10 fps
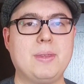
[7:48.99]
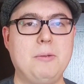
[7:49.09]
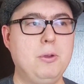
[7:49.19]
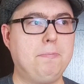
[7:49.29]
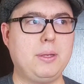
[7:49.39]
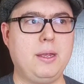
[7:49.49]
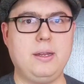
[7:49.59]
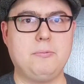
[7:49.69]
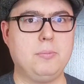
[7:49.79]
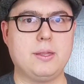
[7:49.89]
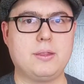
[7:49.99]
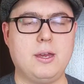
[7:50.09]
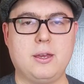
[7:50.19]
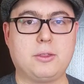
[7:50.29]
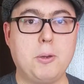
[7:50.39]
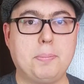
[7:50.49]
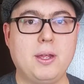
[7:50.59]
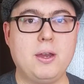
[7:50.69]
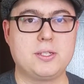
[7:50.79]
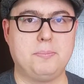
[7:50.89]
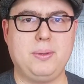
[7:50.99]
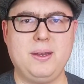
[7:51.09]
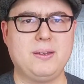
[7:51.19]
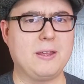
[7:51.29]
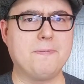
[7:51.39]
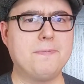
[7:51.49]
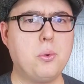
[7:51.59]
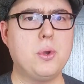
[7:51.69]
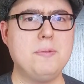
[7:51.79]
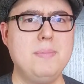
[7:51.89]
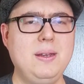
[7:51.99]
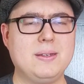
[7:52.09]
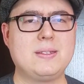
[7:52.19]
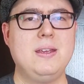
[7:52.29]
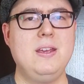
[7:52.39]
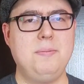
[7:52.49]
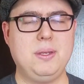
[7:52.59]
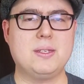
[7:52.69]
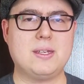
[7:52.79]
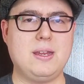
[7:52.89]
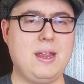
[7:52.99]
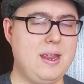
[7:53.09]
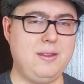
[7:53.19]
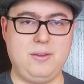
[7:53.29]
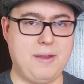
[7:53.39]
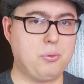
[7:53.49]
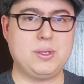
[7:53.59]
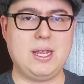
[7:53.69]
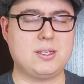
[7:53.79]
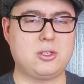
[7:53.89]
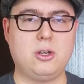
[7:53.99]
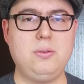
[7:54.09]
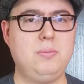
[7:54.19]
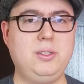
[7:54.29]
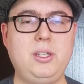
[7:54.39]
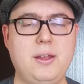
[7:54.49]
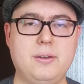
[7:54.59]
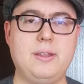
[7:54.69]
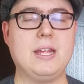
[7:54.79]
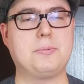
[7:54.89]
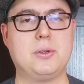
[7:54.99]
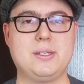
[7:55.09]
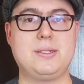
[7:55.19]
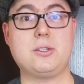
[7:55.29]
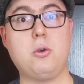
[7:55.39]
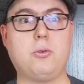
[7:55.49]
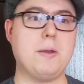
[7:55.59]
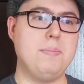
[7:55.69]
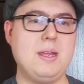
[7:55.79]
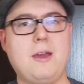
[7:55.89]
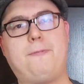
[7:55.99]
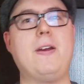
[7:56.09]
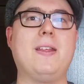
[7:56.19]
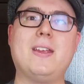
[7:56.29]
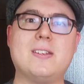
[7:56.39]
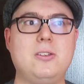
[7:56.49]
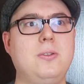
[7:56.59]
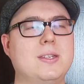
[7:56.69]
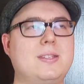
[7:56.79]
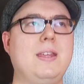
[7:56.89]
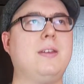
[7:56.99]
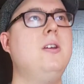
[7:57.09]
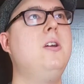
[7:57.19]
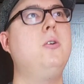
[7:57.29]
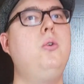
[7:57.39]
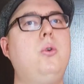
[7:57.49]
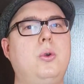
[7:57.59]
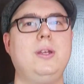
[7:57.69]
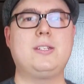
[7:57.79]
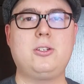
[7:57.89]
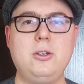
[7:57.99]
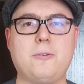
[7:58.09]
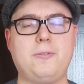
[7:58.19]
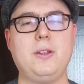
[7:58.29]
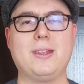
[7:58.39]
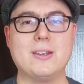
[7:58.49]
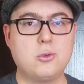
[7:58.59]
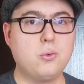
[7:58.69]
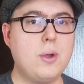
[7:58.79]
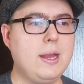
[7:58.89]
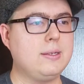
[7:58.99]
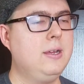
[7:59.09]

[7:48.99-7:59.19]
And we've played it with 3 players and played it in like 40 minutes because everyone takes a turn, done. The next person says, oh great, me, I finally get to do this thing. Whew, it's good feeling, it's great.